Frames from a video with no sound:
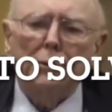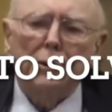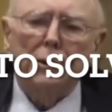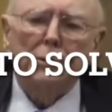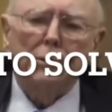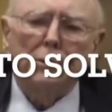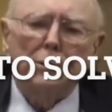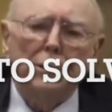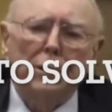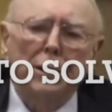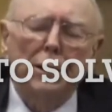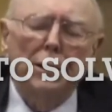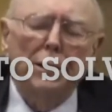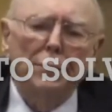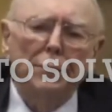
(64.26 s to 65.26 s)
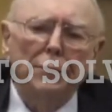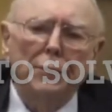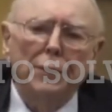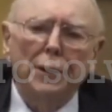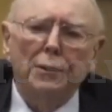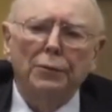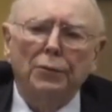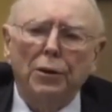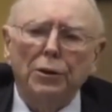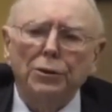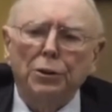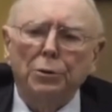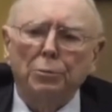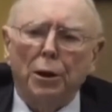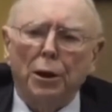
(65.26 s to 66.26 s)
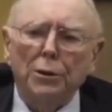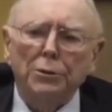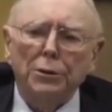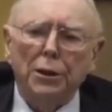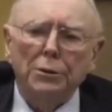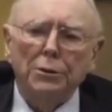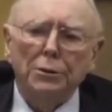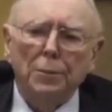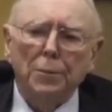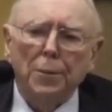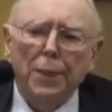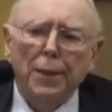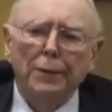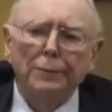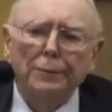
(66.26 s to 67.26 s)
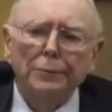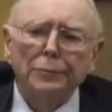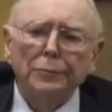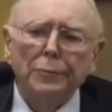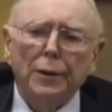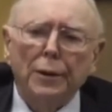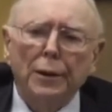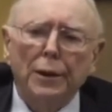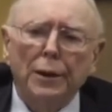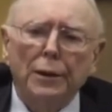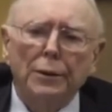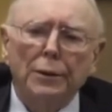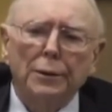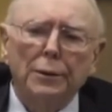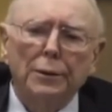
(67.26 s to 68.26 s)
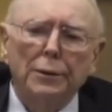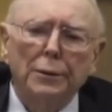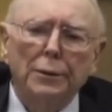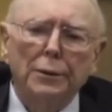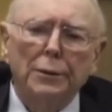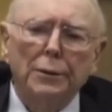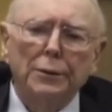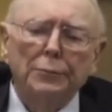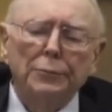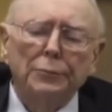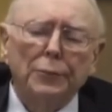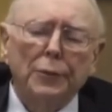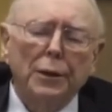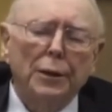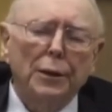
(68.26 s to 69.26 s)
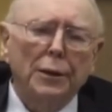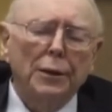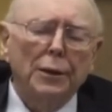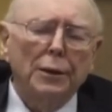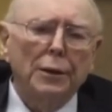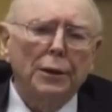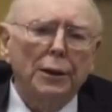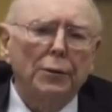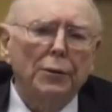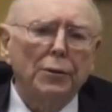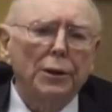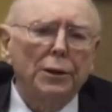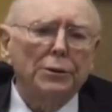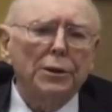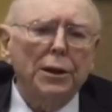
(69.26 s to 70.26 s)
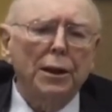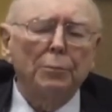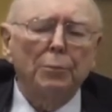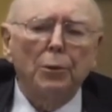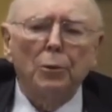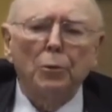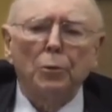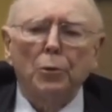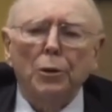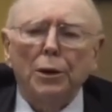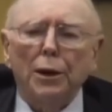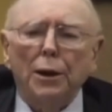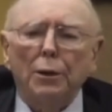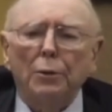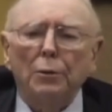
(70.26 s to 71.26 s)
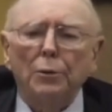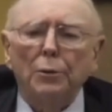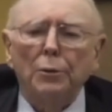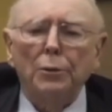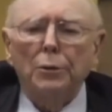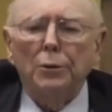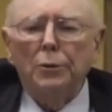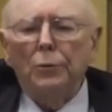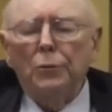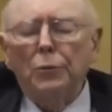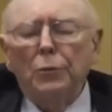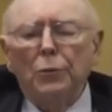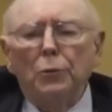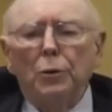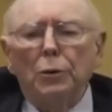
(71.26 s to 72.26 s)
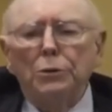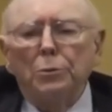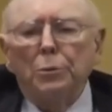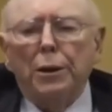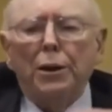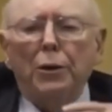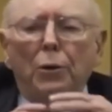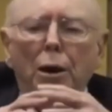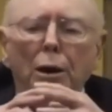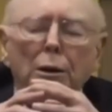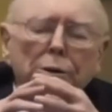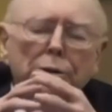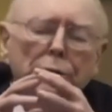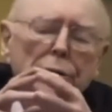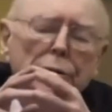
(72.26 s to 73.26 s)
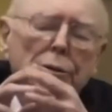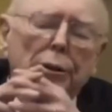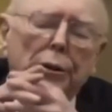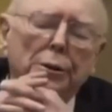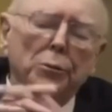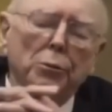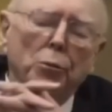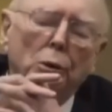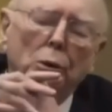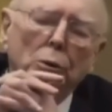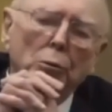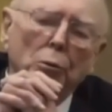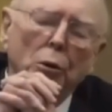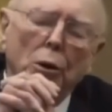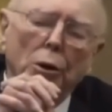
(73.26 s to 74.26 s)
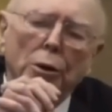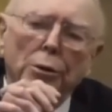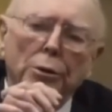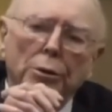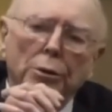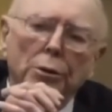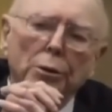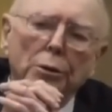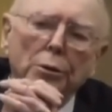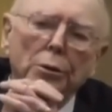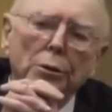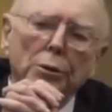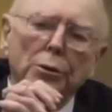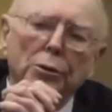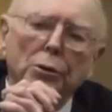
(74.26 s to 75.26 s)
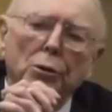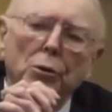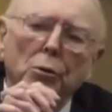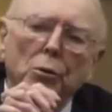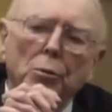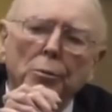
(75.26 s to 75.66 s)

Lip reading: is the inversion process. And I'll give you an example. When I was a meteorologist in World War II,